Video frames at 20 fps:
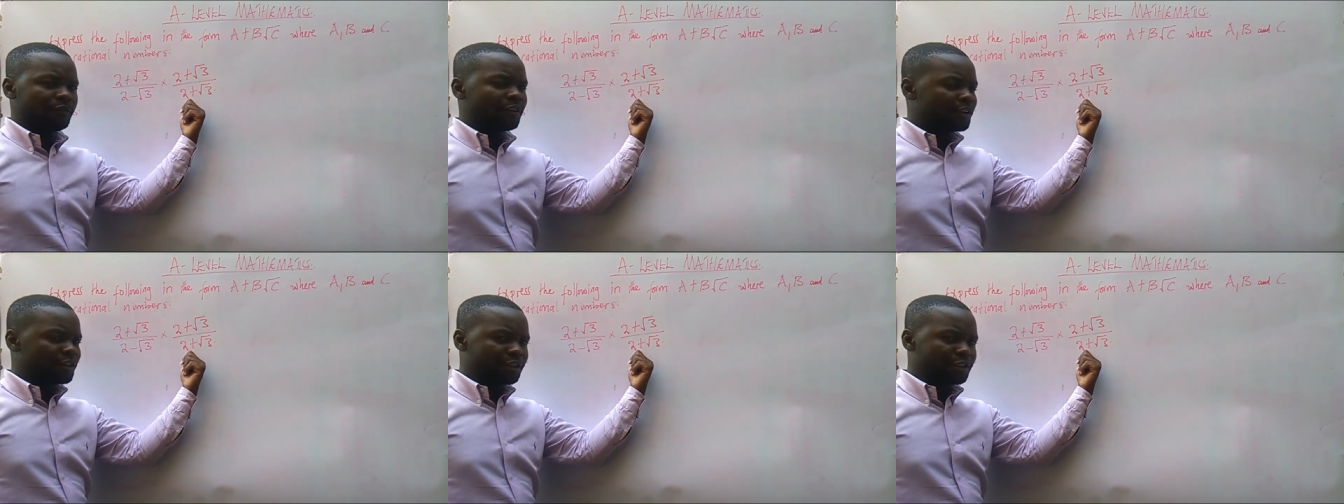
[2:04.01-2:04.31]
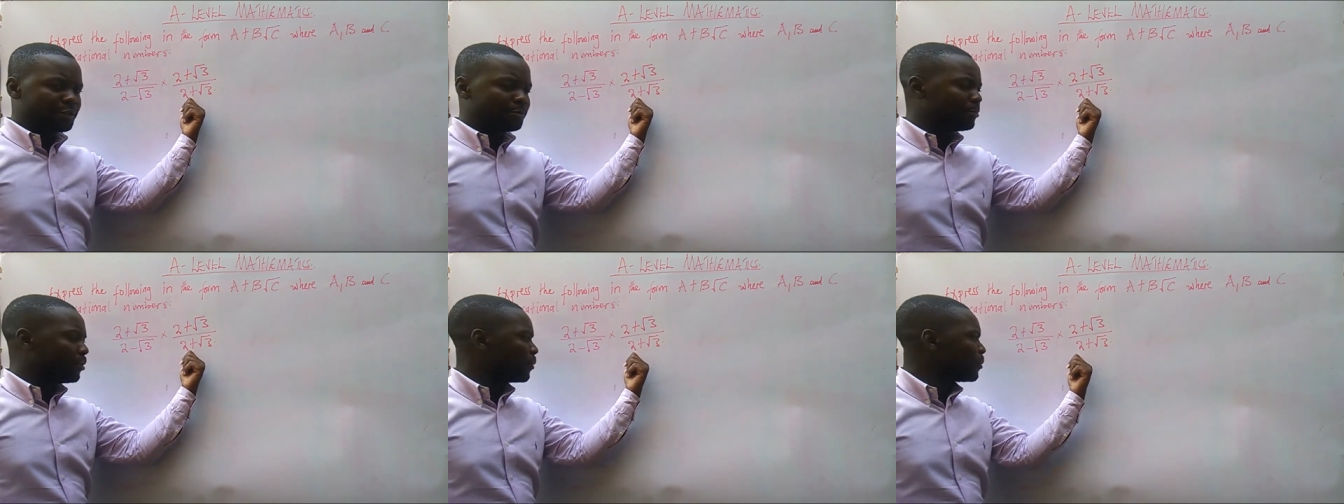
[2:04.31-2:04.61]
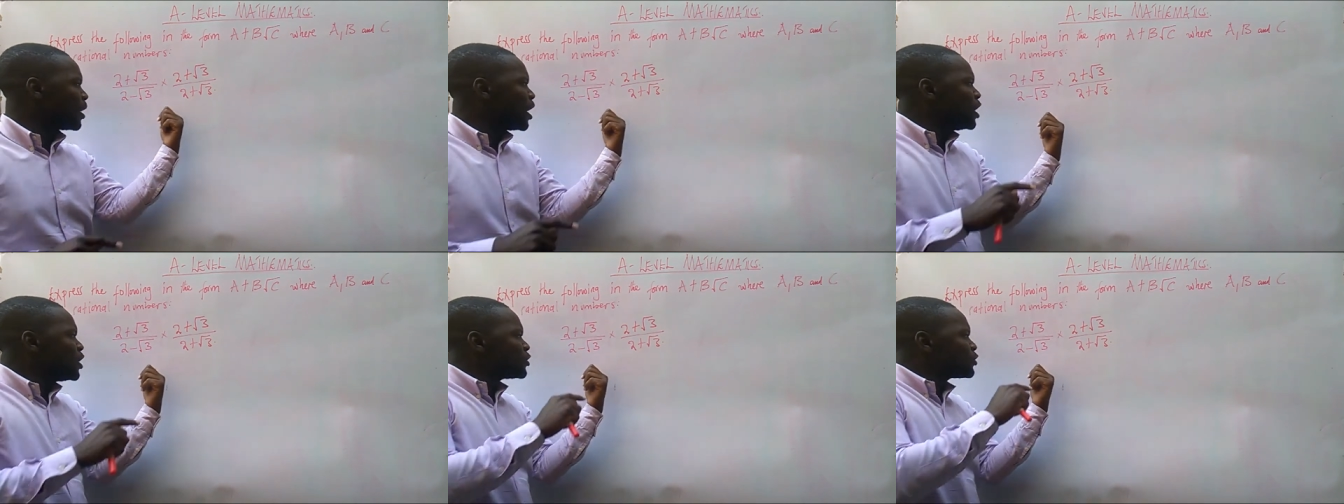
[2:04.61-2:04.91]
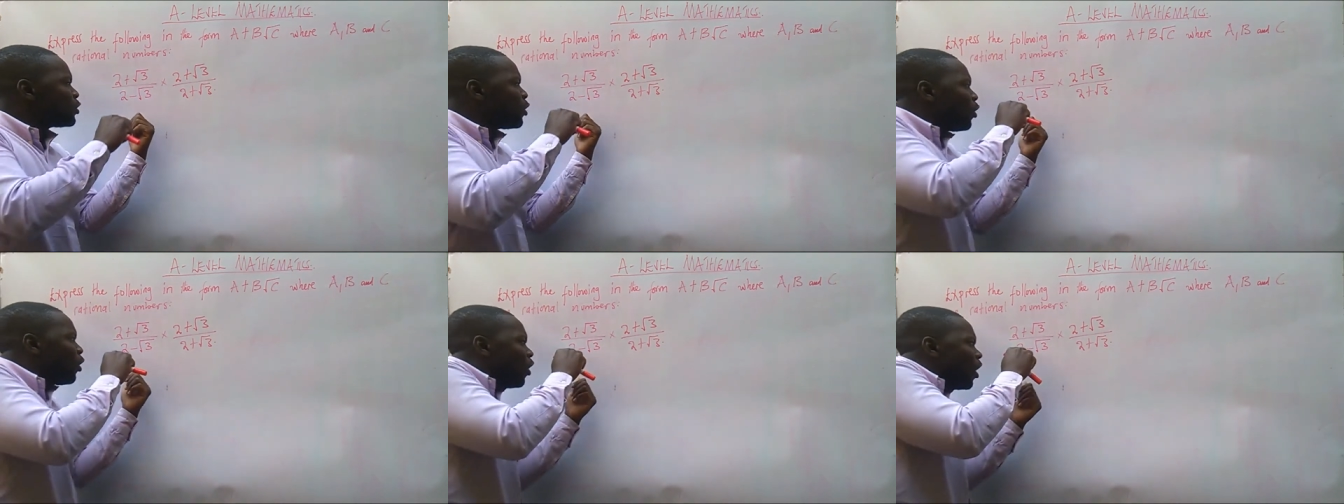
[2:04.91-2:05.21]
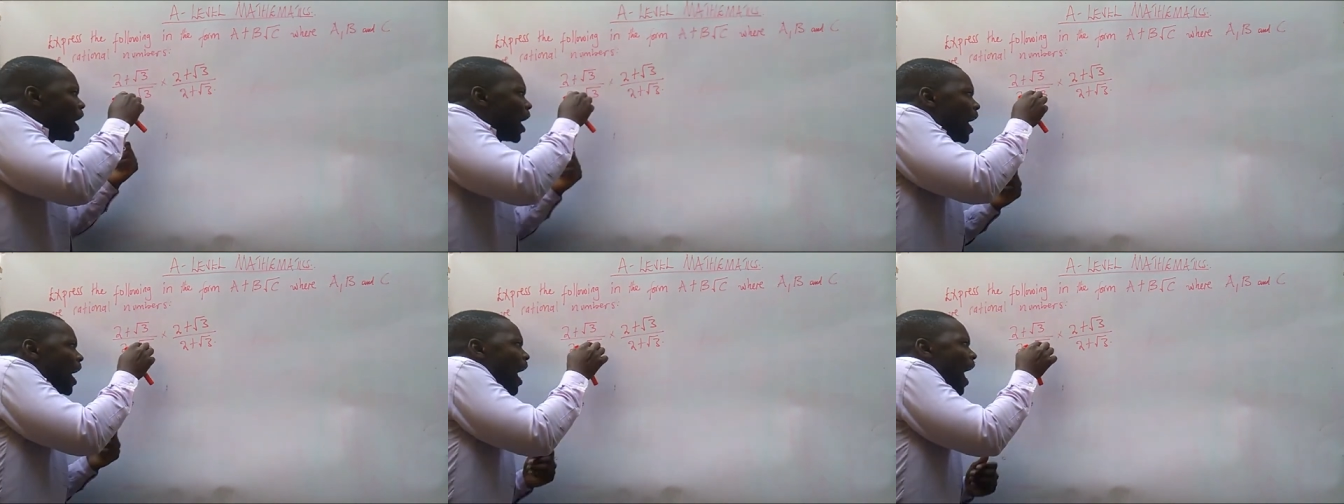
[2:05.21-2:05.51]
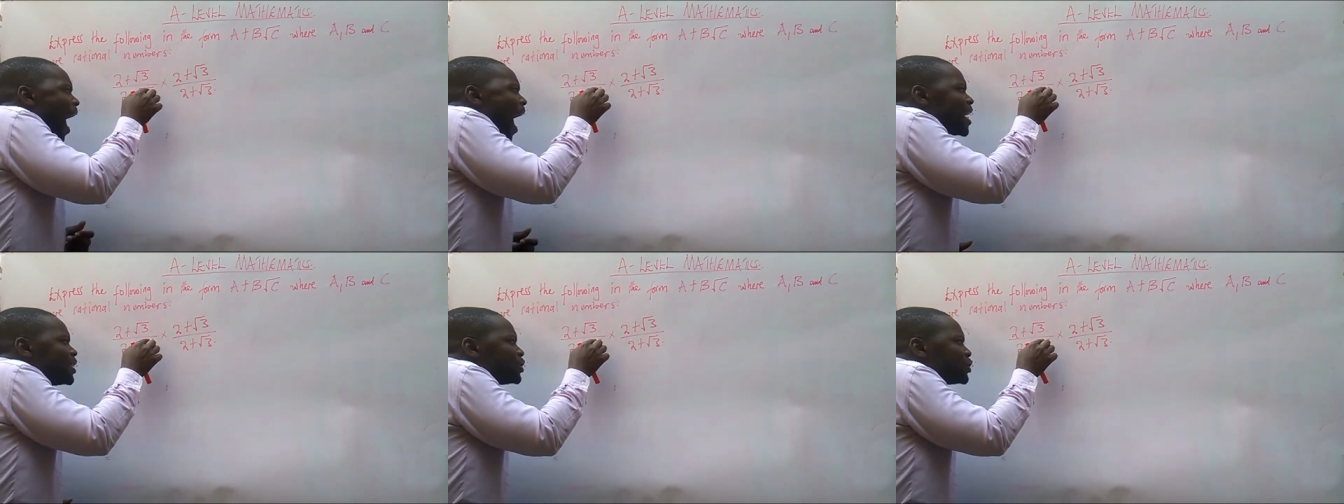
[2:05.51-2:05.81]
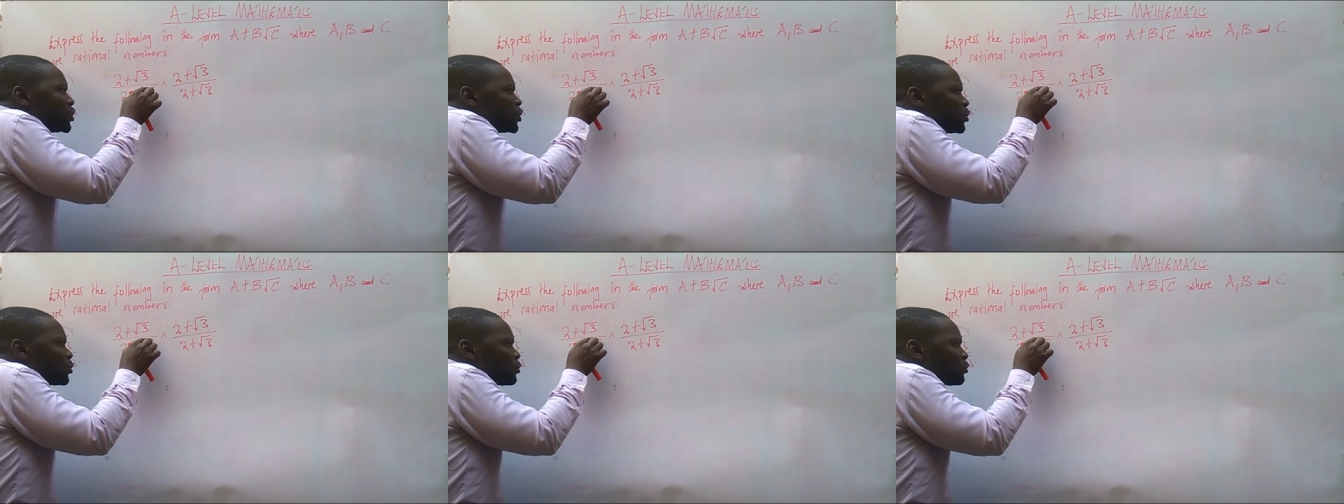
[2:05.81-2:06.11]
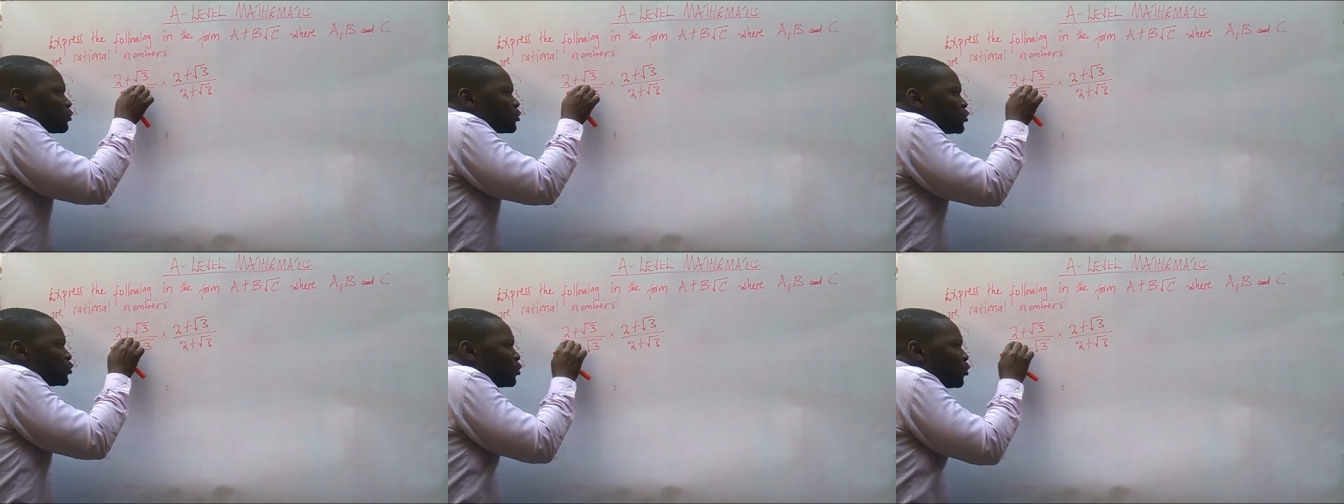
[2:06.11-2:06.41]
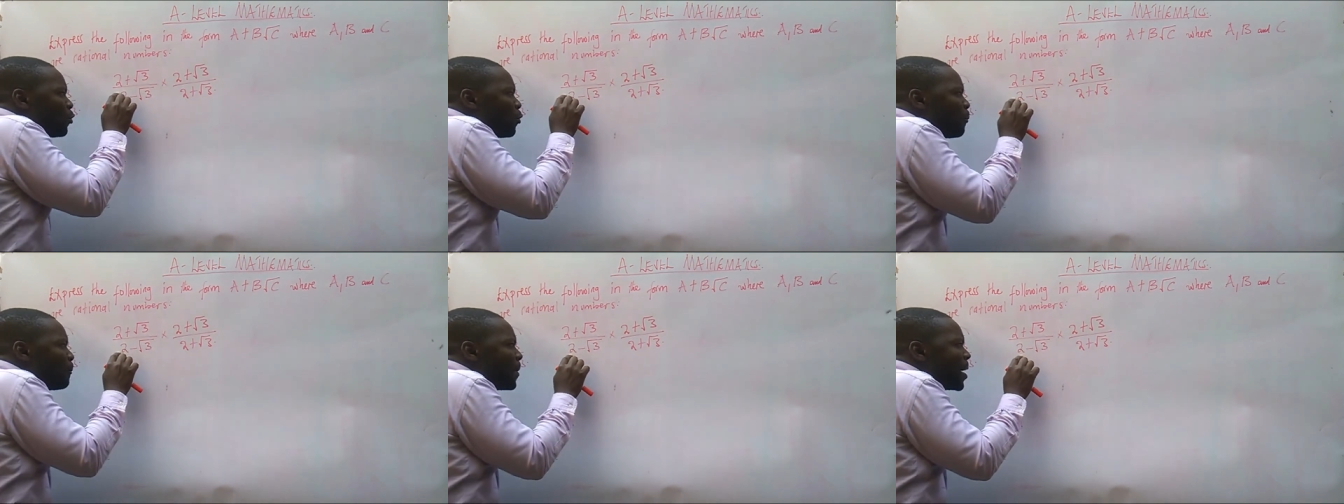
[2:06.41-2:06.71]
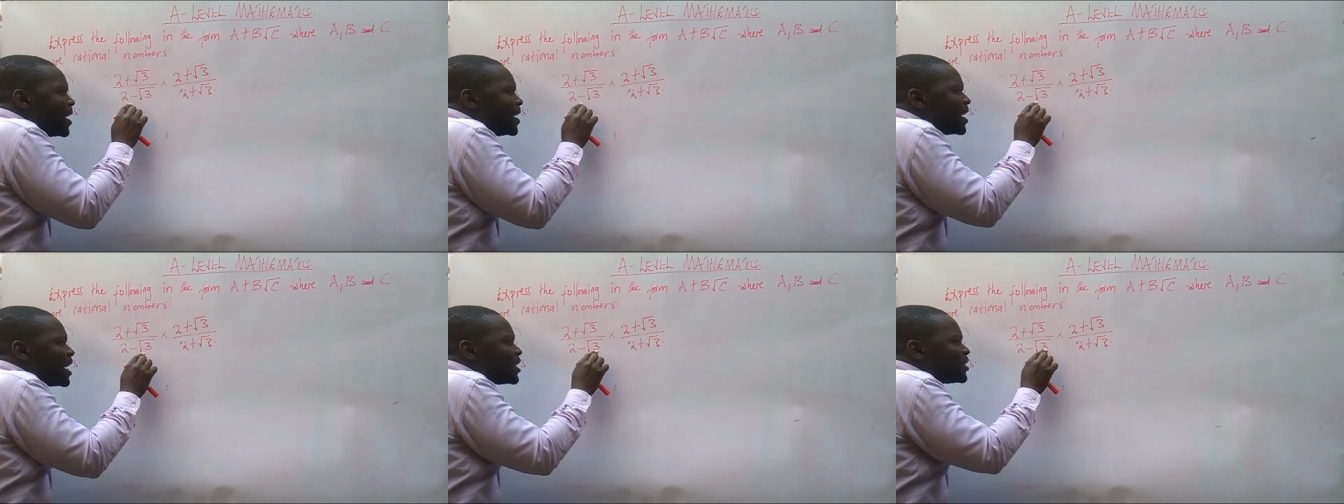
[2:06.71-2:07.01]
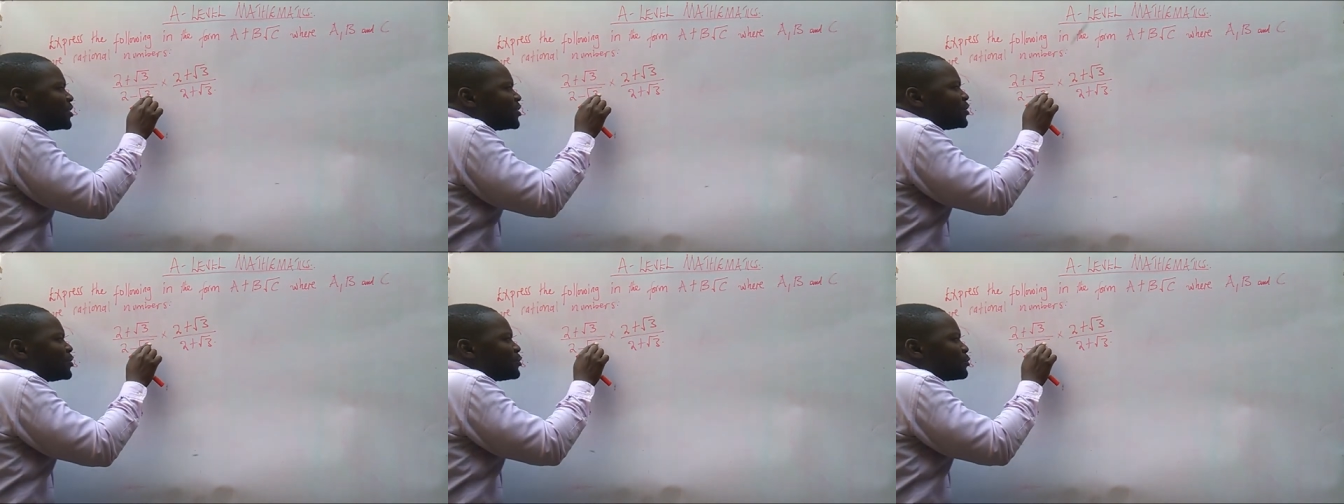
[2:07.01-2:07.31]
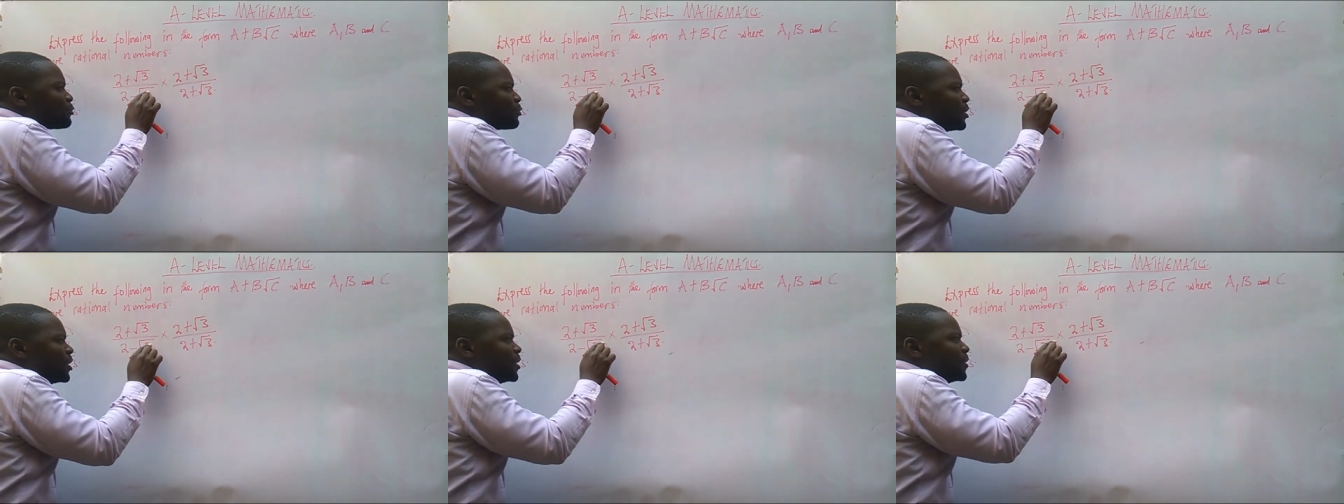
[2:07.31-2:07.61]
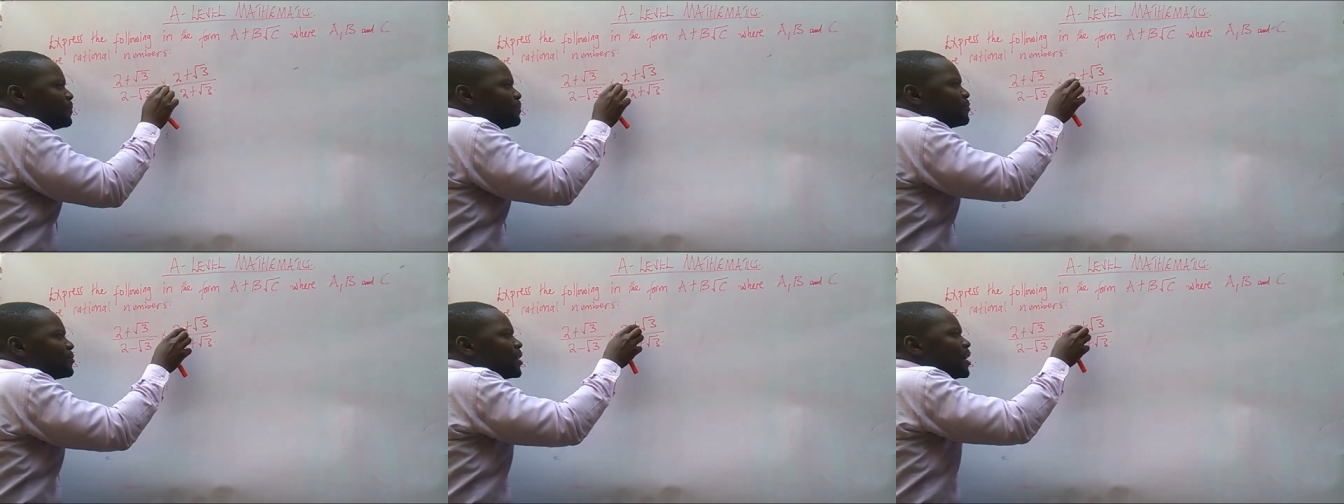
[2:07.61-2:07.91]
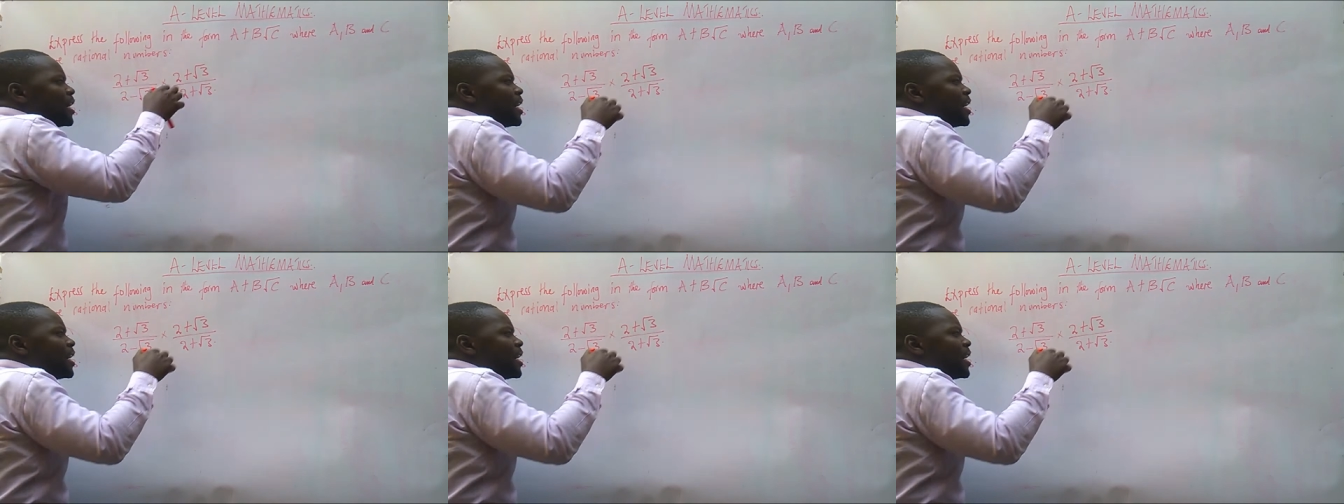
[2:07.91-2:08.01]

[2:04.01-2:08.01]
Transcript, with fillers: Very simple. So I took 2 minus 3,